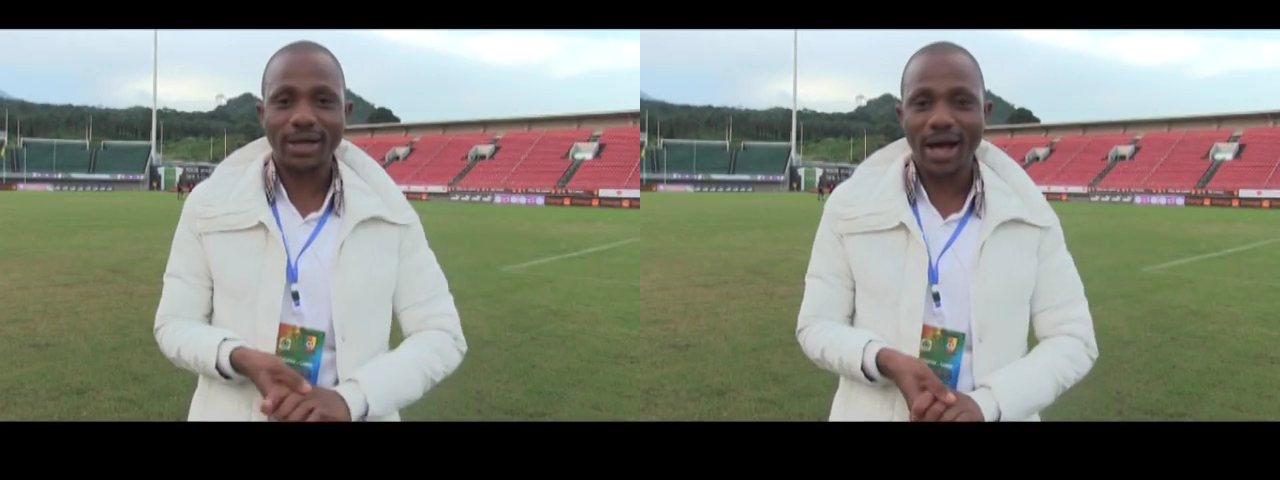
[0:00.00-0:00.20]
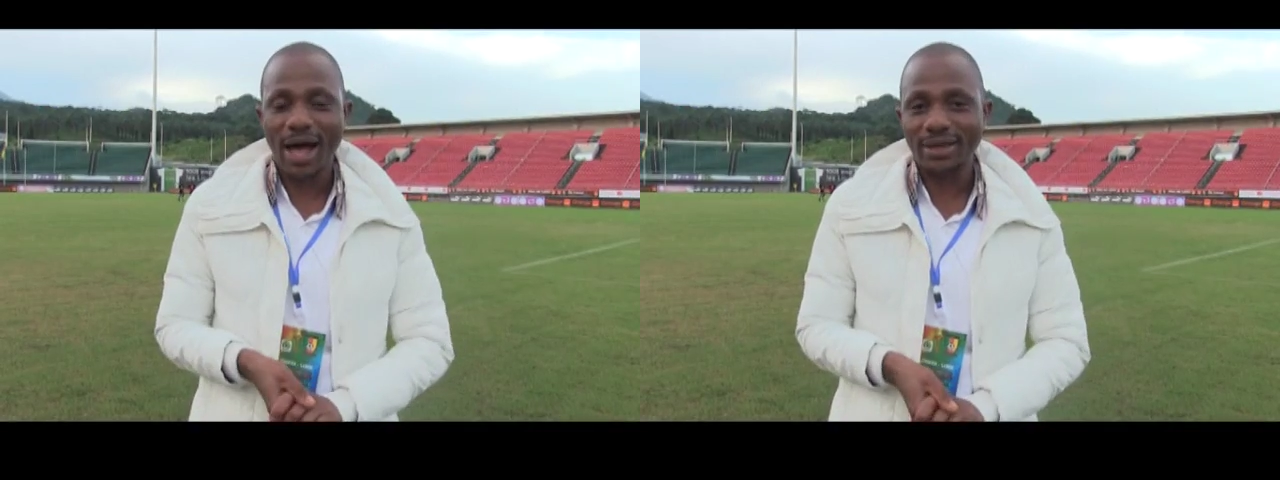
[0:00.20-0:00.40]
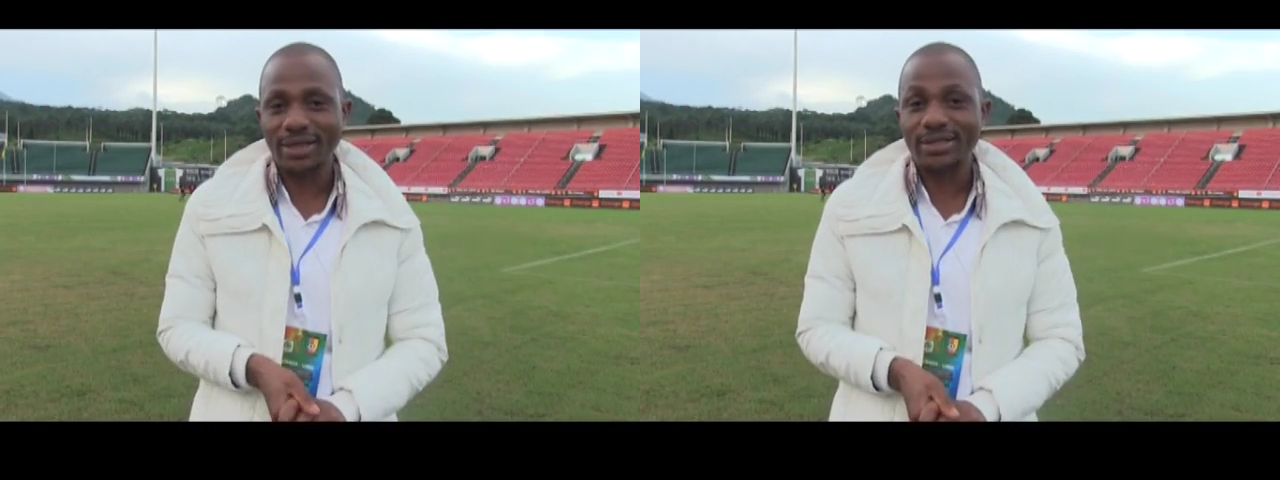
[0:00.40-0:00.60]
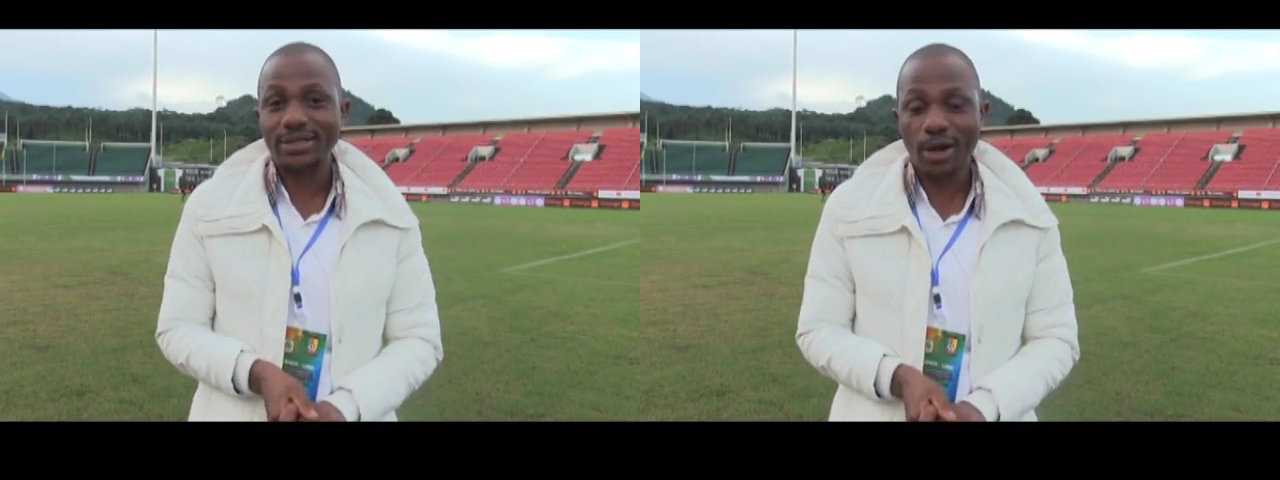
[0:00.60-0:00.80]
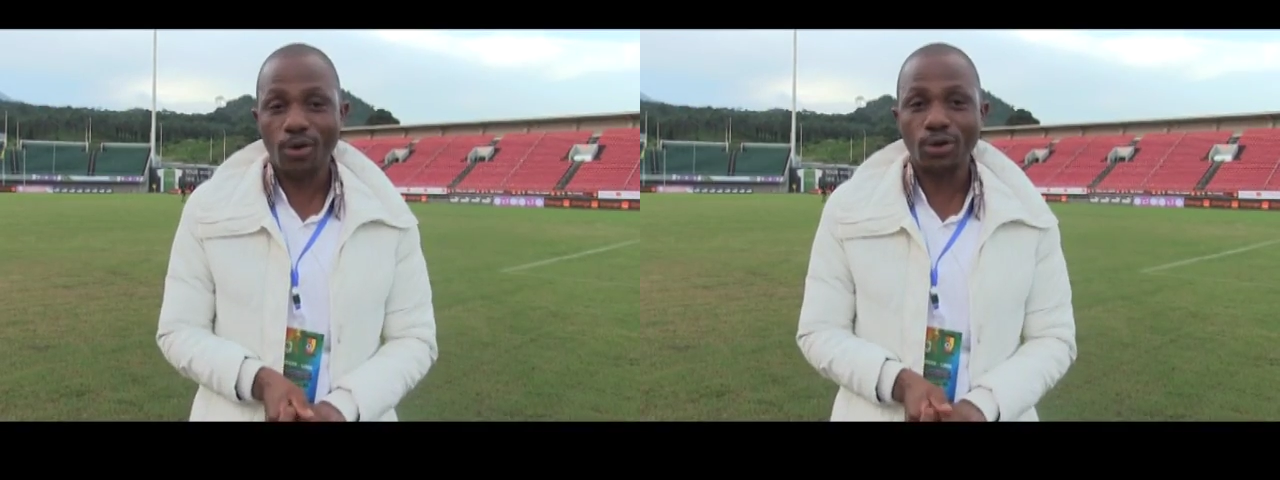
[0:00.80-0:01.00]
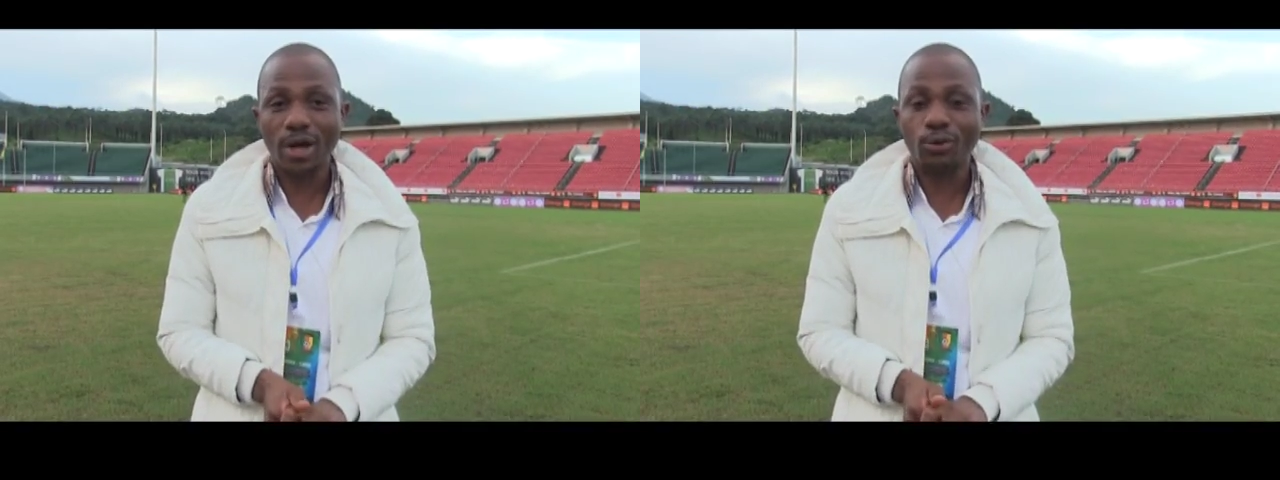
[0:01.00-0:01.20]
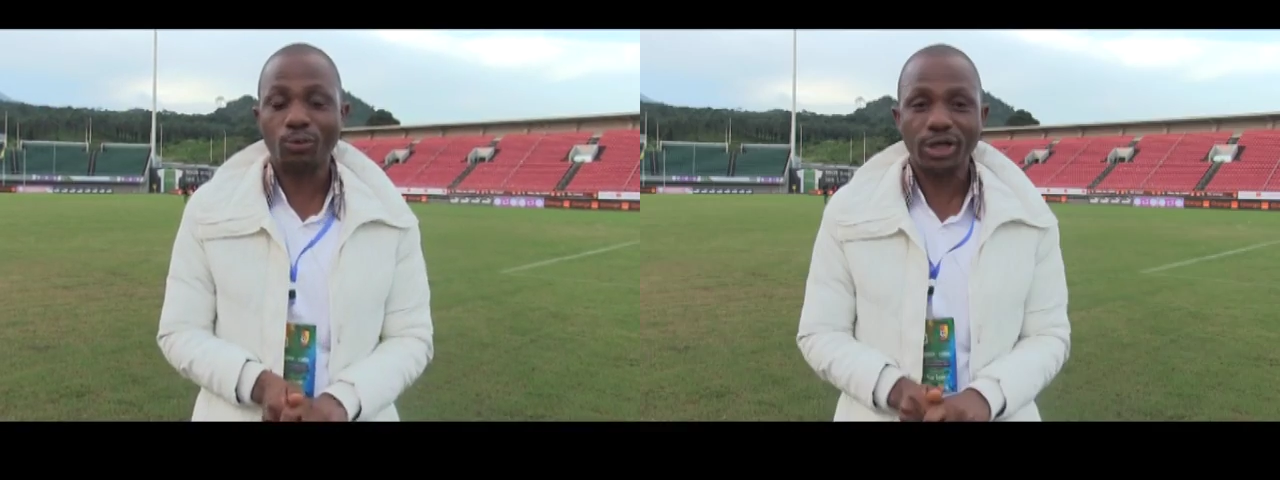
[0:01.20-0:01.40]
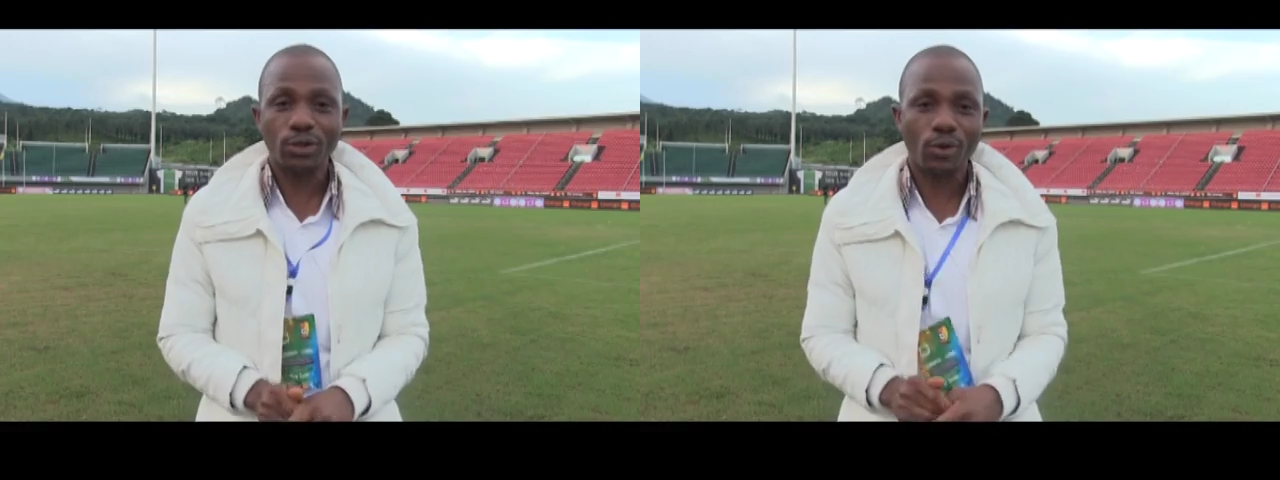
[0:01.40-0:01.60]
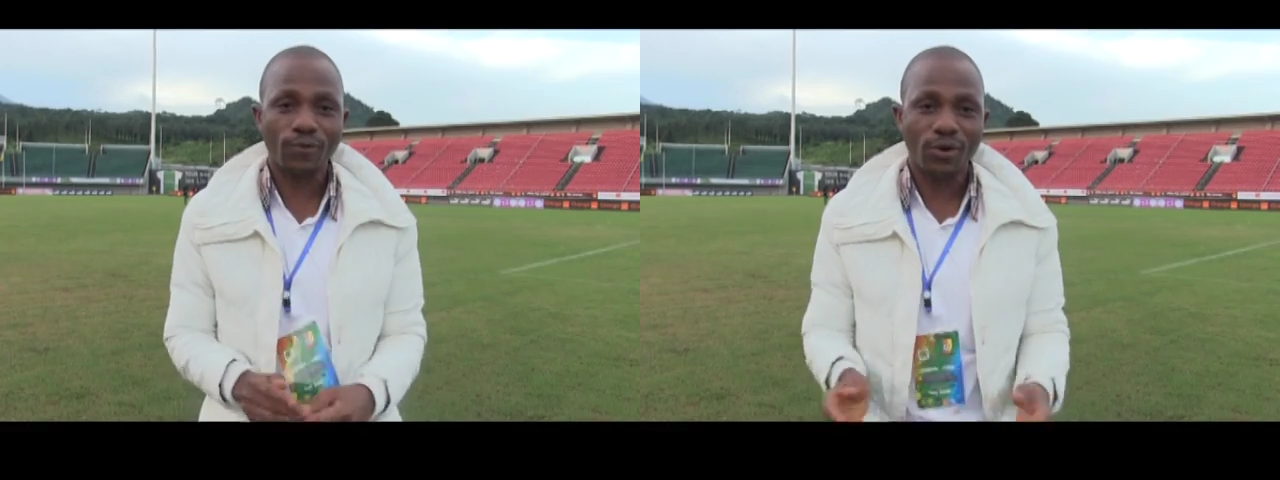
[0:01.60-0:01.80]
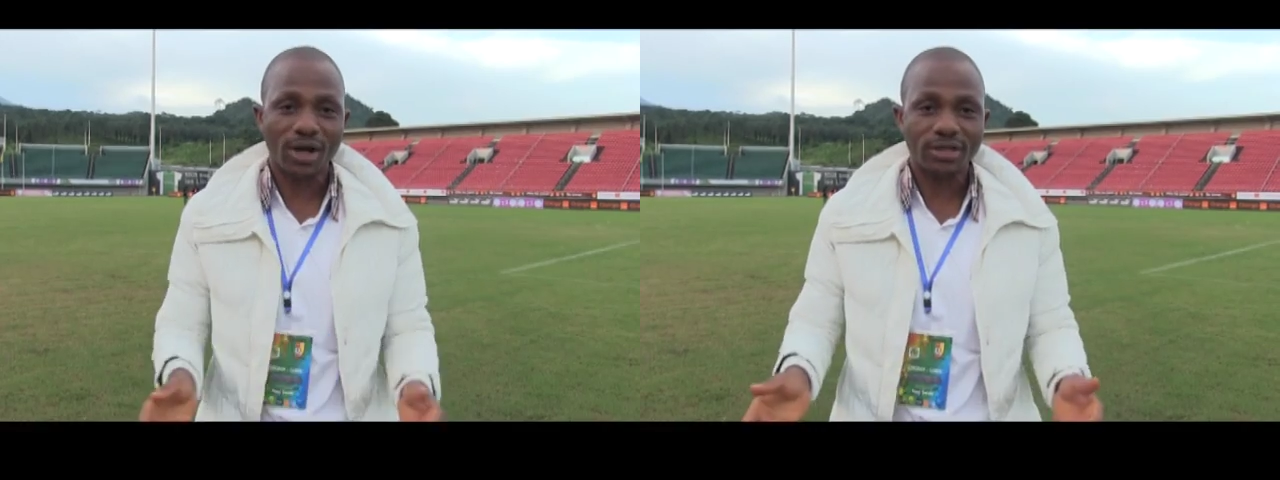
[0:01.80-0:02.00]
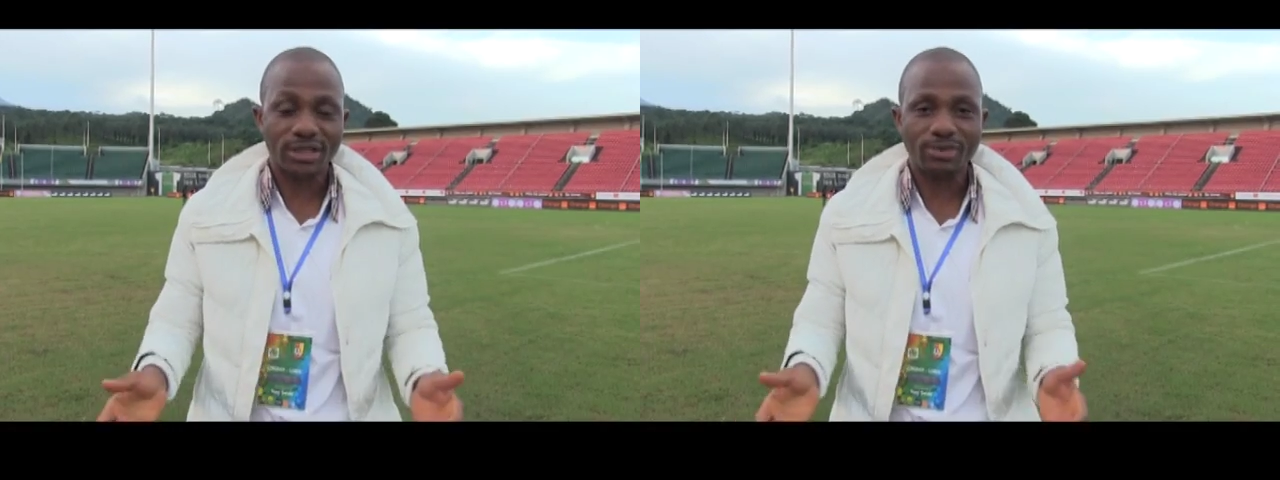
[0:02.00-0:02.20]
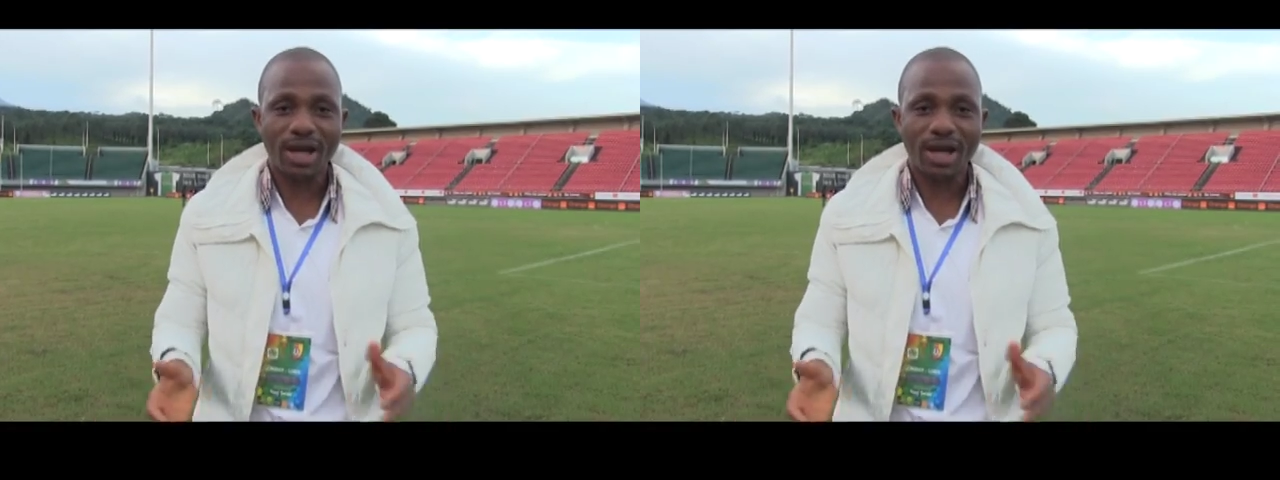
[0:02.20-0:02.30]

had the second and winning goal for Team